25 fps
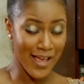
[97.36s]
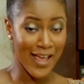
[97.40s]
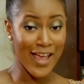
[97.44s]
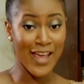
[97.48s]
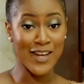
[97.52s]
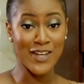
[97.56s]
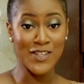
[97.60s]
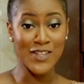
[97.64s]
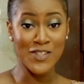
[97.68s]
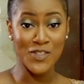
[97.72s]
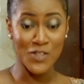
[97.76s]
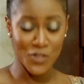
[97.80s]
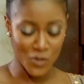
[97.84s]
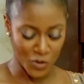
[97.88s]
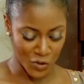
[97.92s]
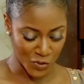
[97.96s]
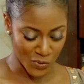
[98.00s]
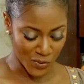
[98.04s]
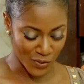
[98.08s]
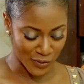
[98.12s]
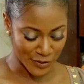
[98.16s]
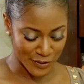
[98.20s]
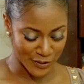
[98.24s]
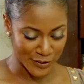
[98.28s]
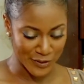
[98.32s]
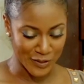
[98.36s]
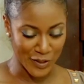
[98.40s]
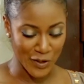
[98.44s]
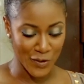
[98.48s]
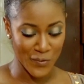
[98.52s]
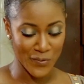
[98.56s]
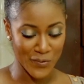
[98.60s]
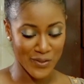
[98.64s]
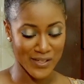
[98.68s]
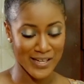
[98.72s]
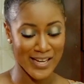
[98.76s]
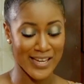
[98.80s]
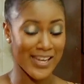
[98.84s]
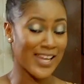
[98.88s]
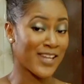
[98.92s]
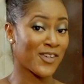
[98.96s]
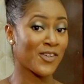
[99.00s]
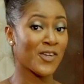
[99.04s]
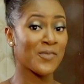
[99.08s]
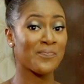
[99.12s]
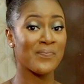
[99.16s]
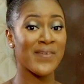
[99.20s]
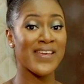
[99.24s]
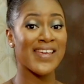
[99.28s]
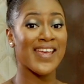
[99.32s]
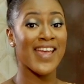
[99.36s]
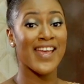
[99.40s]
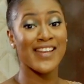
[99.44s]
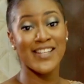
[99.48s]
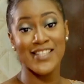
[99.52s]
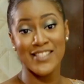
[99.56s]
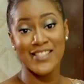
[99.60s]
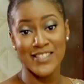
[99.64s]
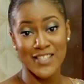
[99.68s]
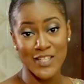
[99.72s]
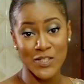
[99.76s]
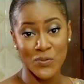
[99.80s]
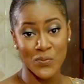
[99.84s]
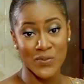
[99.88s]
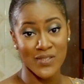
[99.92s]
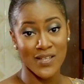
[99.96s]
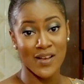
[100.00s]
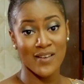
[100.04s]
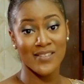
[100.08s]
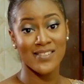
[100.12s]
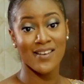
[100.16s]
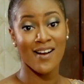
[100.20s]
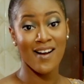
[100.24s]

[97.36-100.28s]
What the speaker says: And as usual, you know that I cannot make any dish without